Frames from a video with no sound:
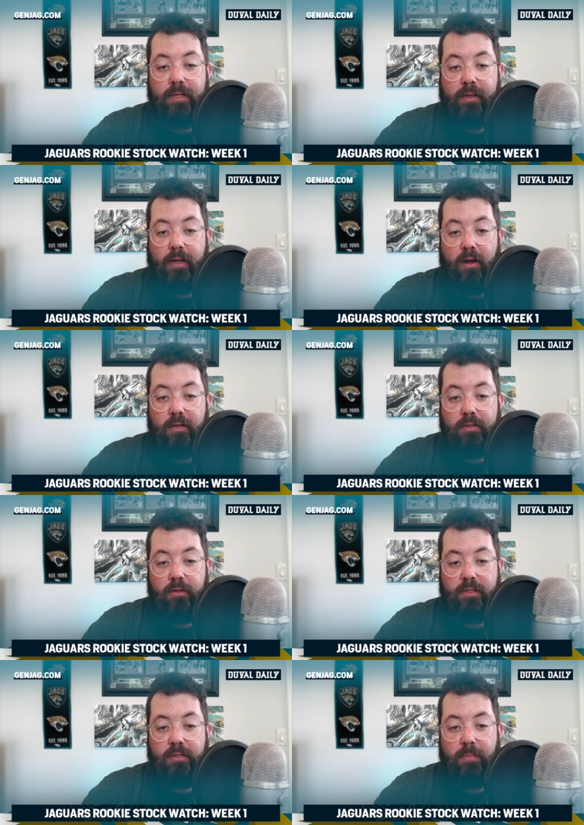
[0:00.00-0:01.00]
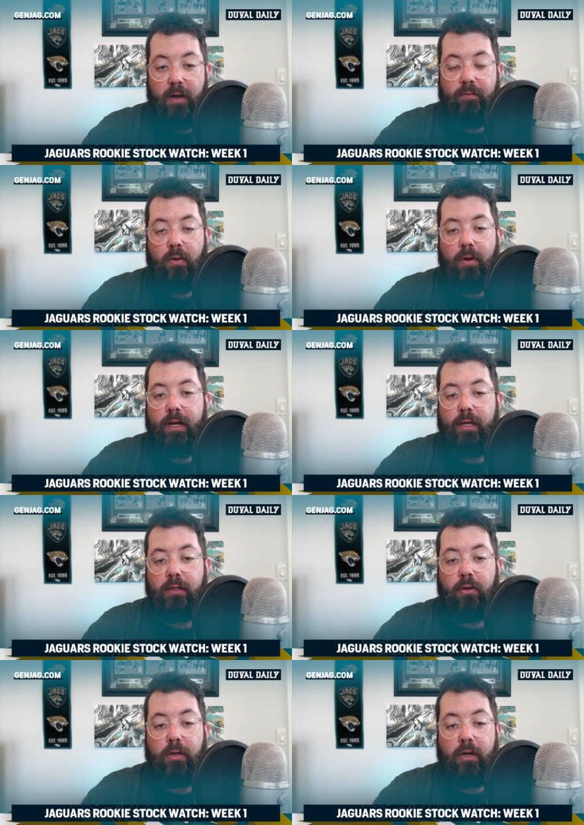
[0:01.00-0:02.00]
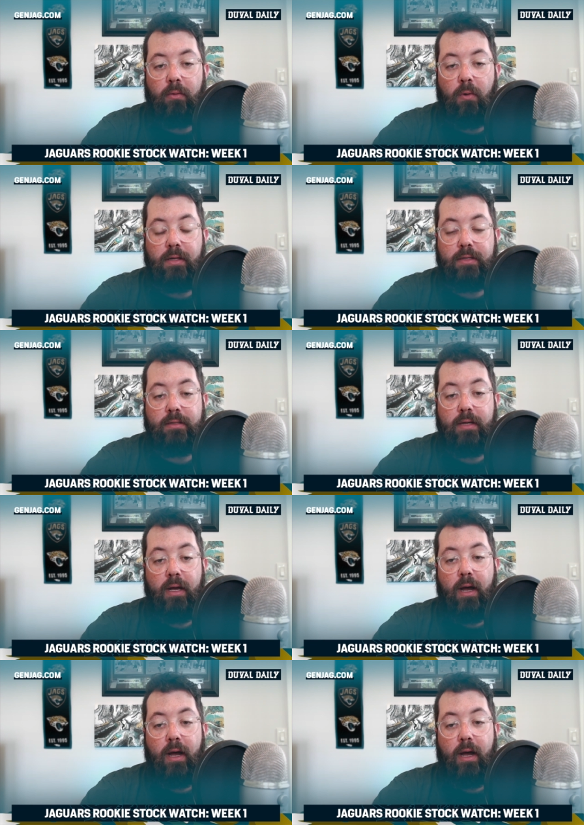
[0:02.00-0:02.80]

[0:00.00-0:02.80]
and then also to spell Foye Oluokun once.